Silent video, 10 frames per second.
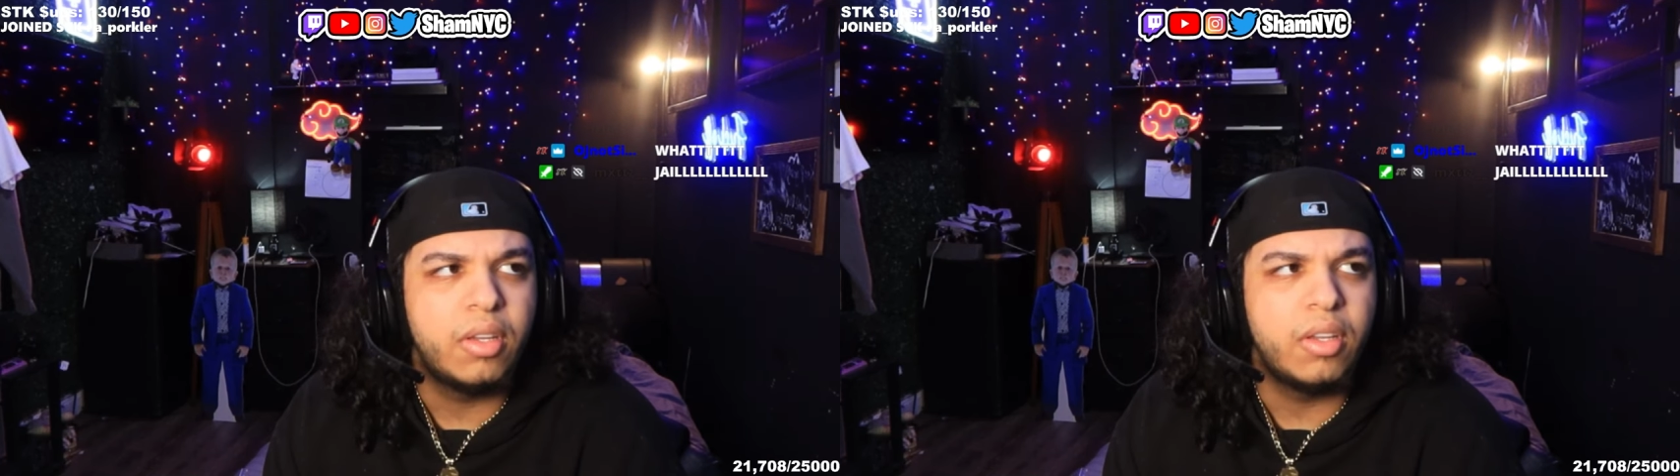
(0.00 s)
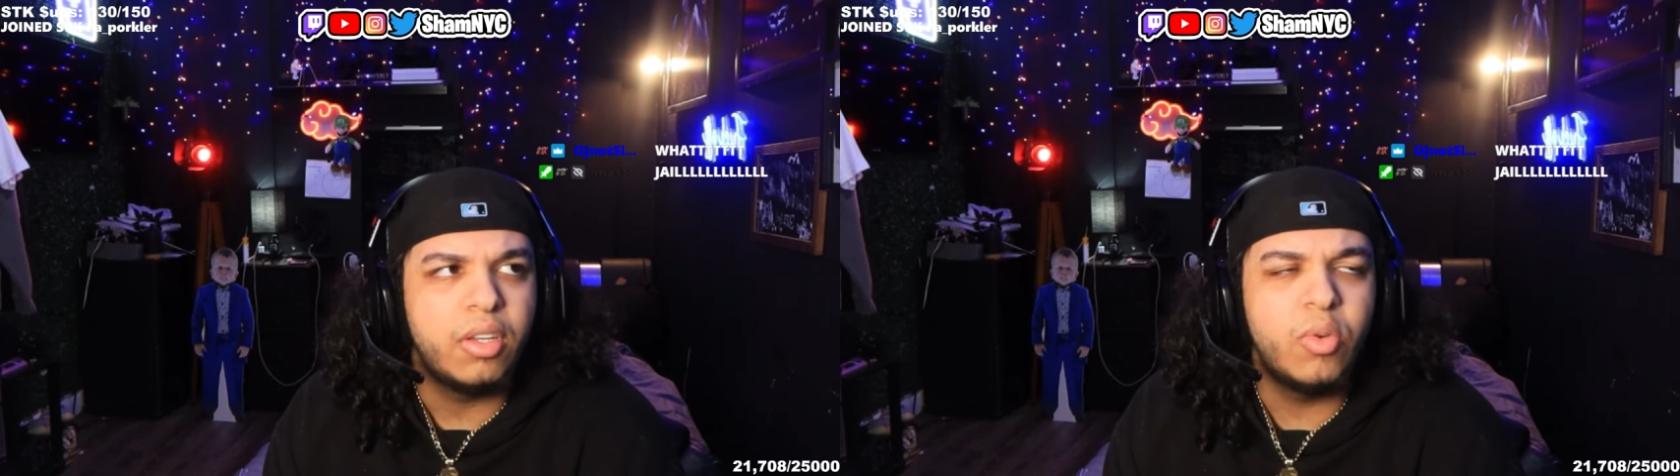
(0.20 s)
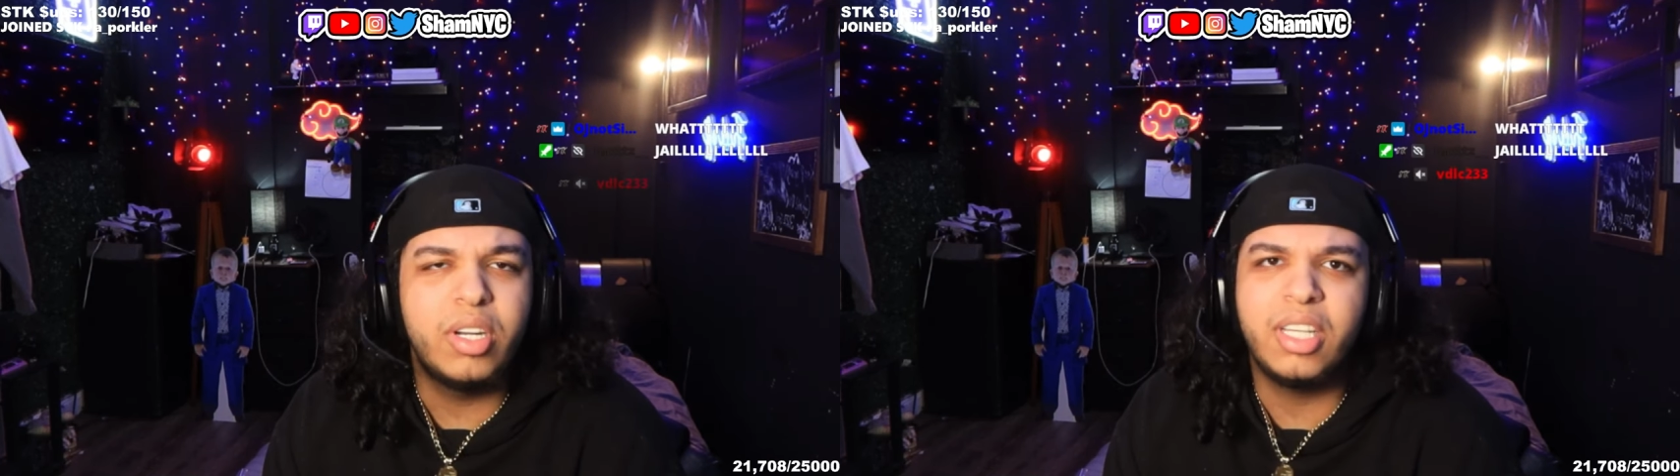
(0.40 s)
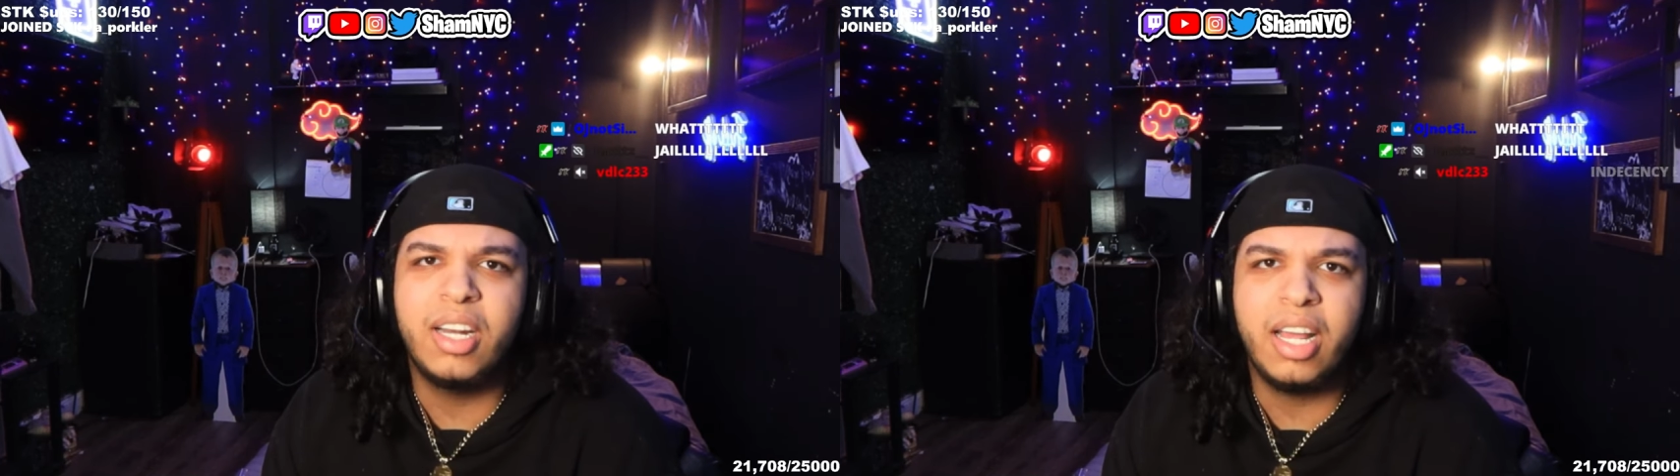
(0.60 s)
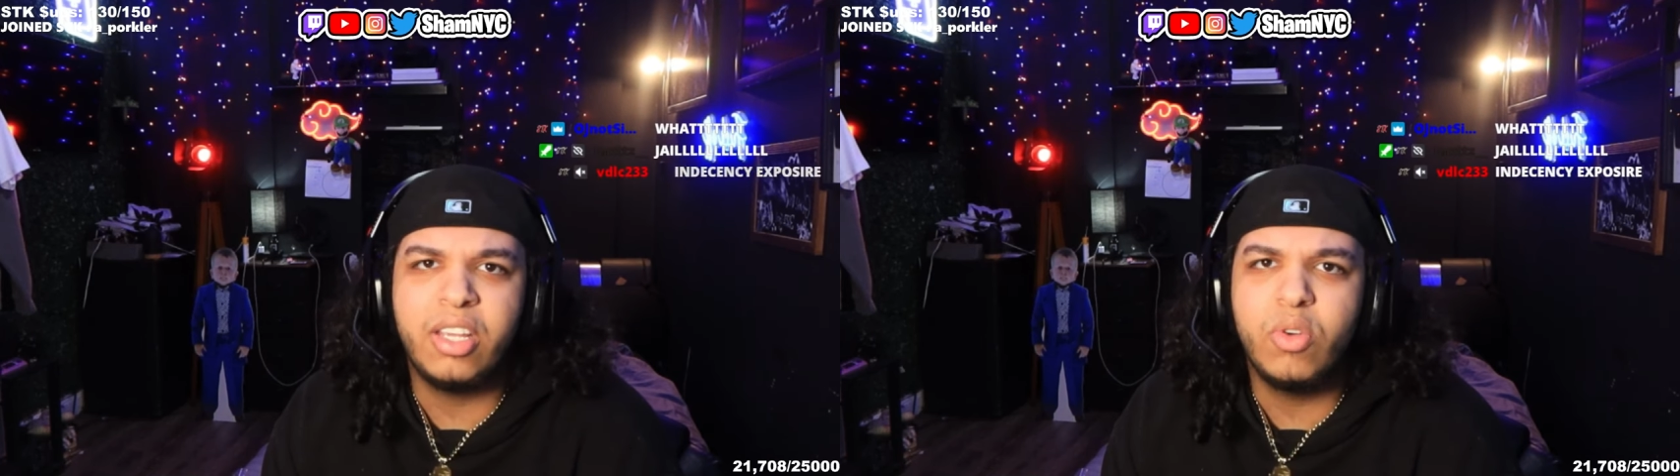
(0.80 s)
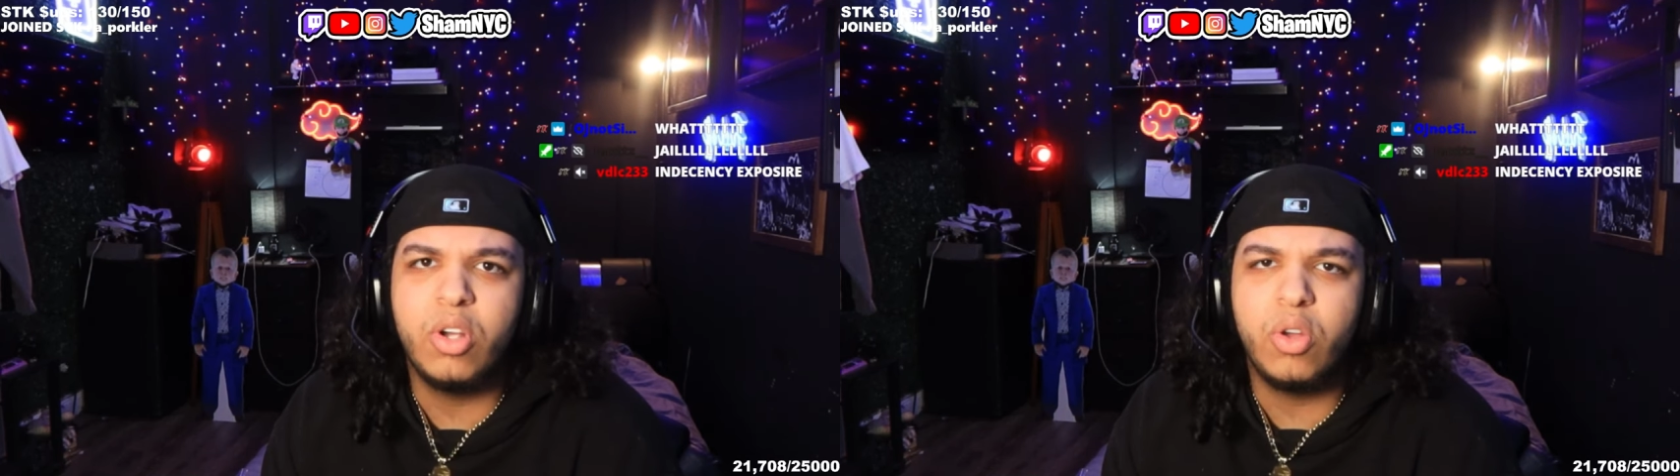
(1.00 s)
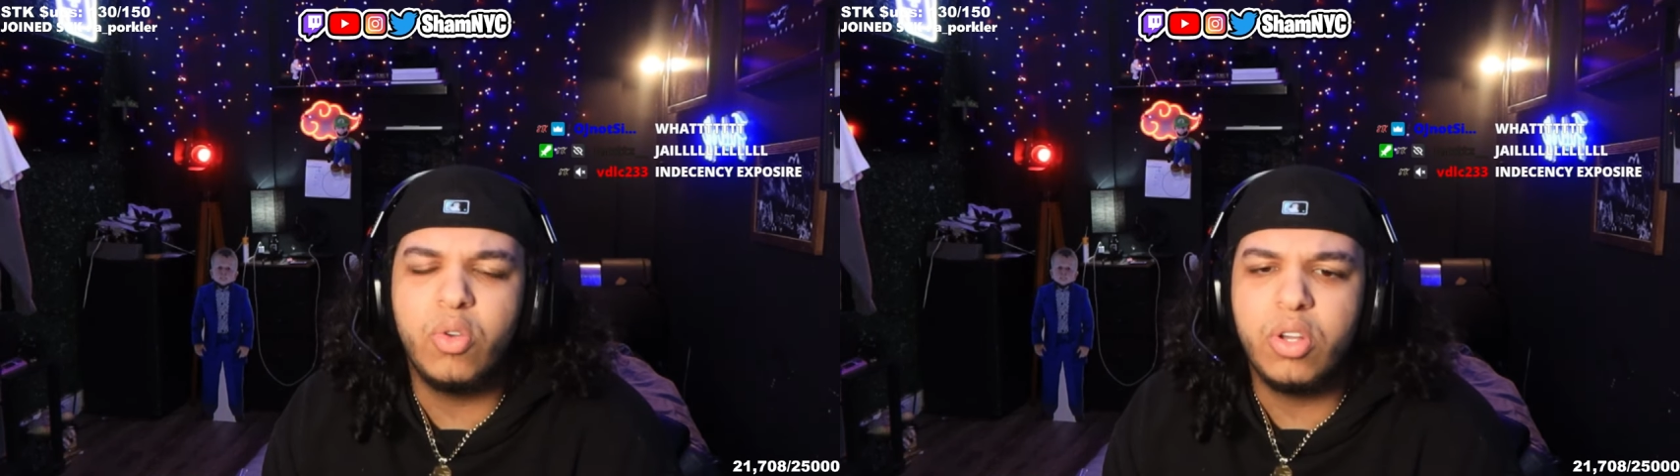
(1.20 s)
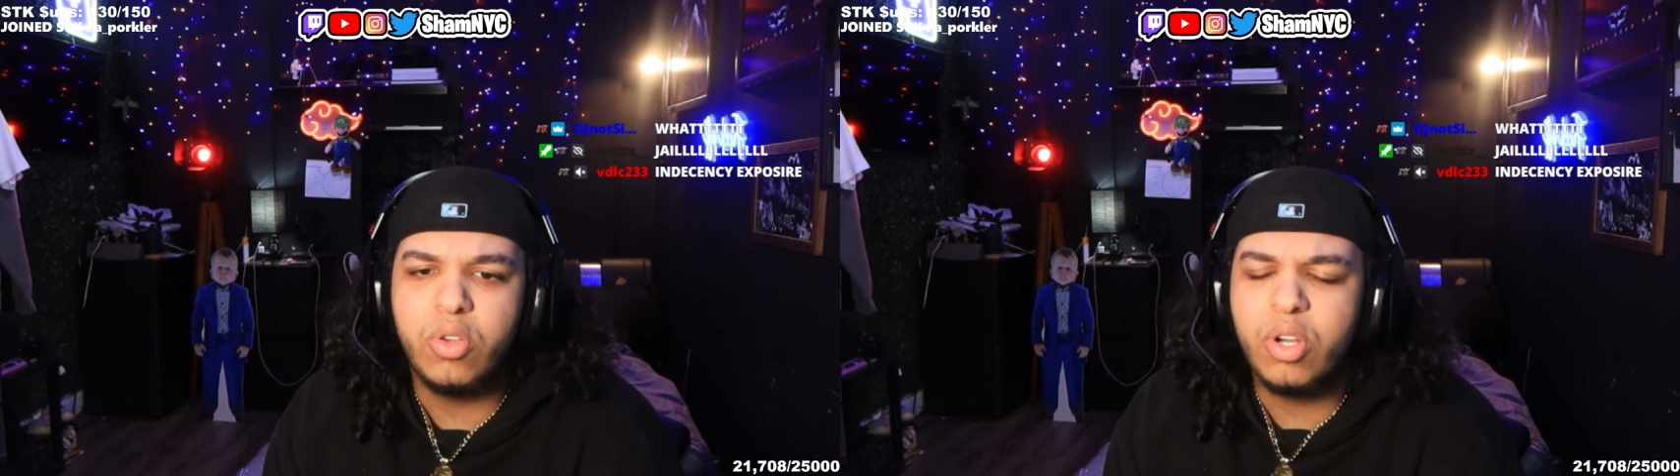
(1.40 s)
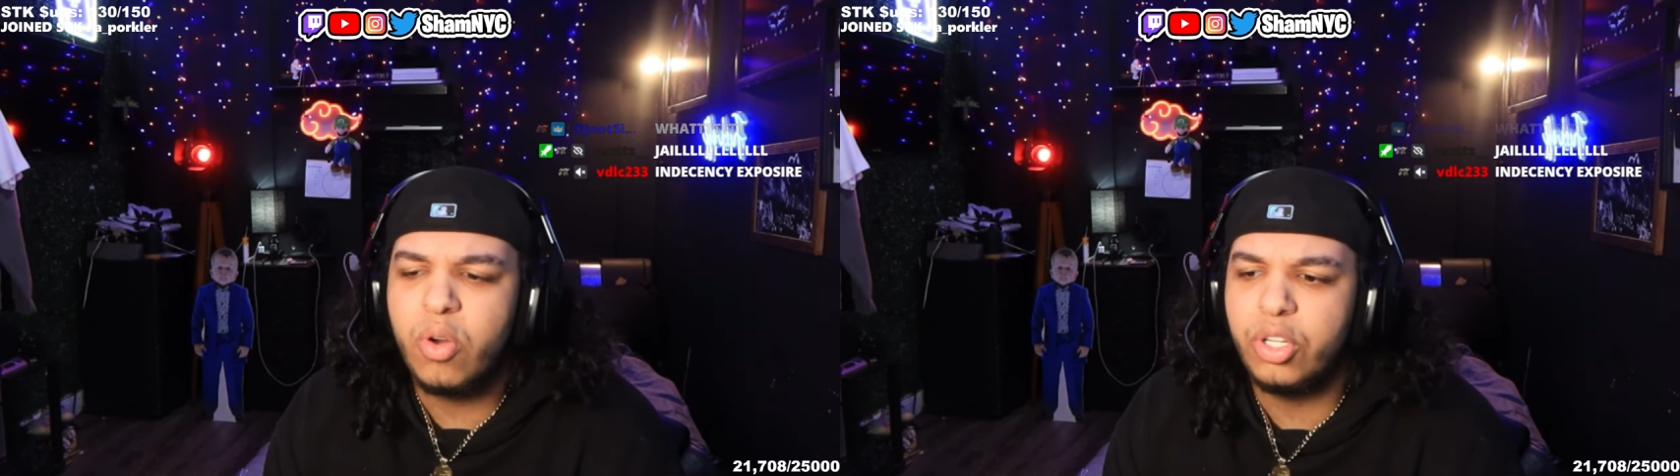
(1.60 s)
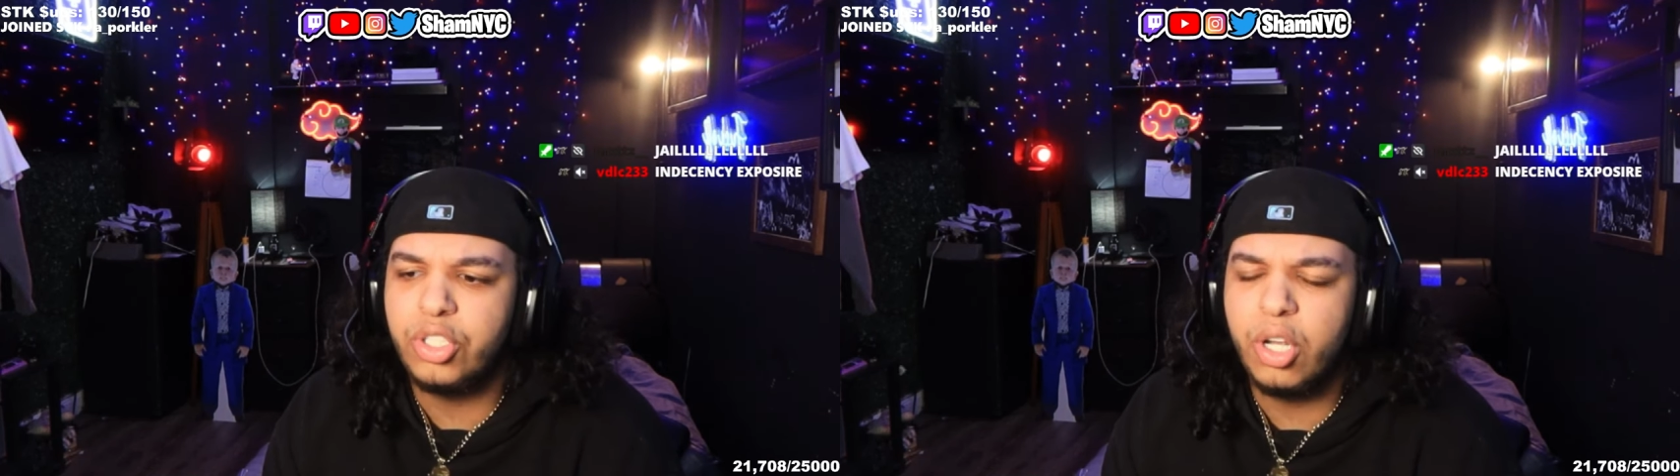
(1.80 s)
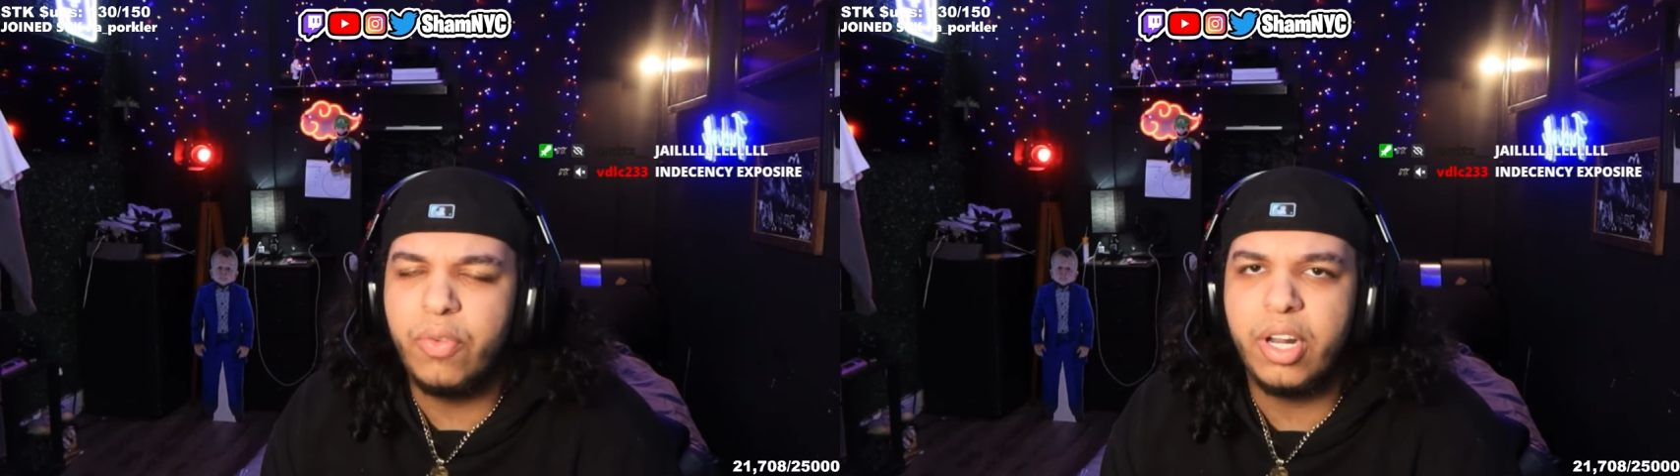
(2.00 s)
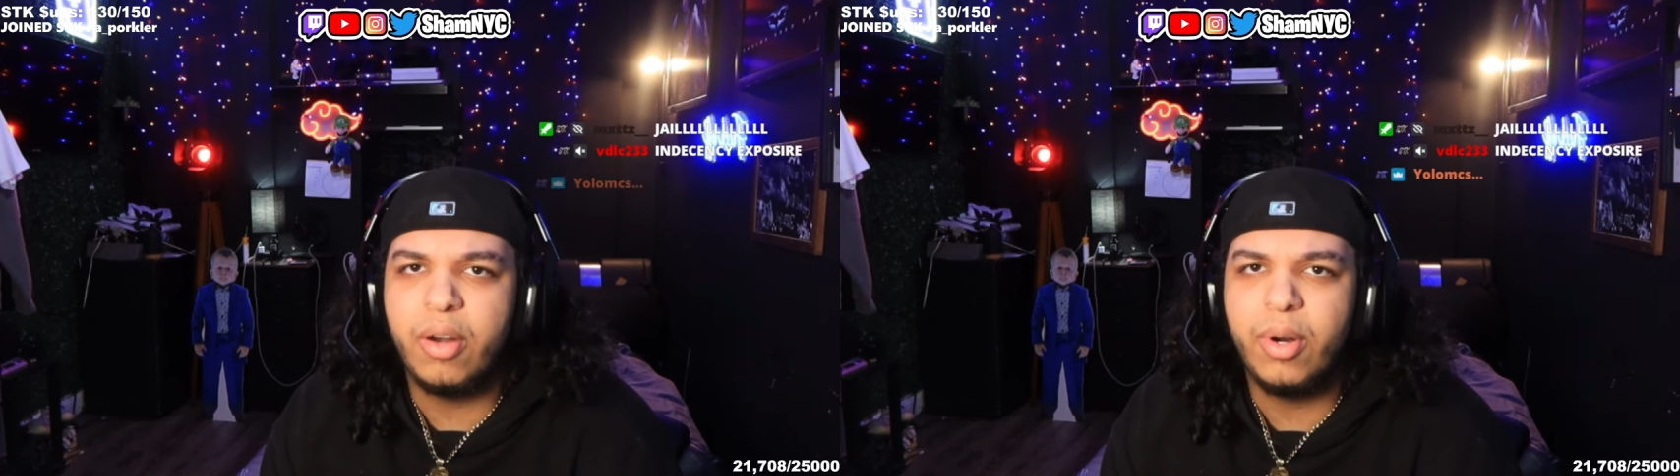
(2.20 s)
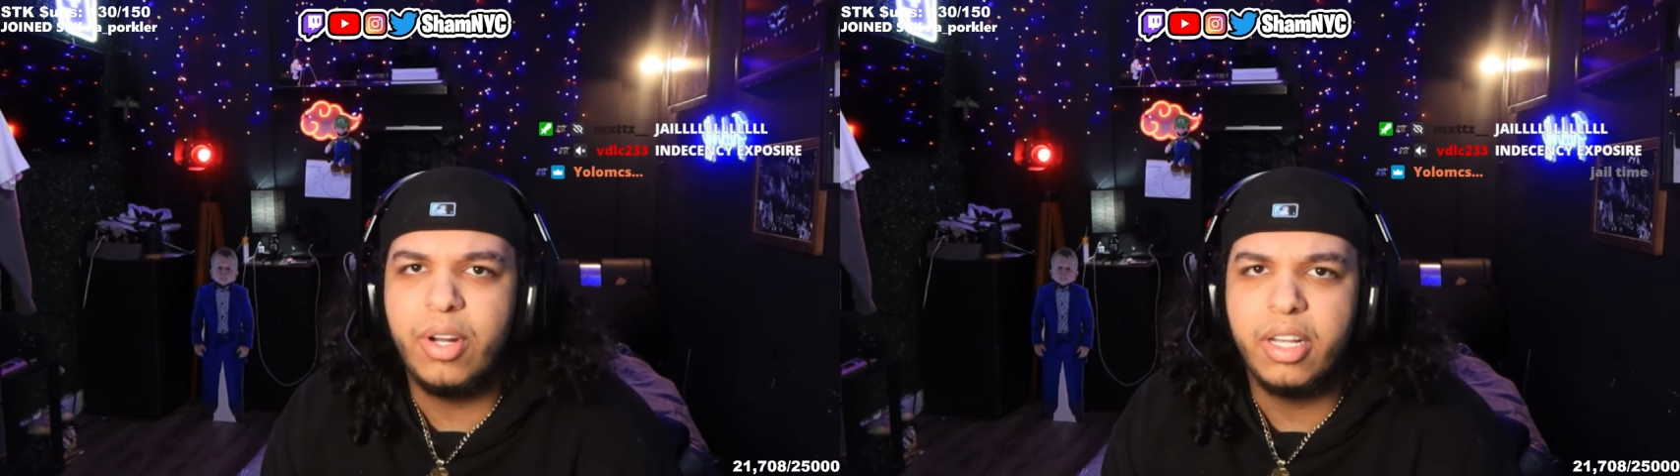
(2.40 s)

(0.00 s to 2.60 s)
You understand that? Like, you can go to jail for that, bro.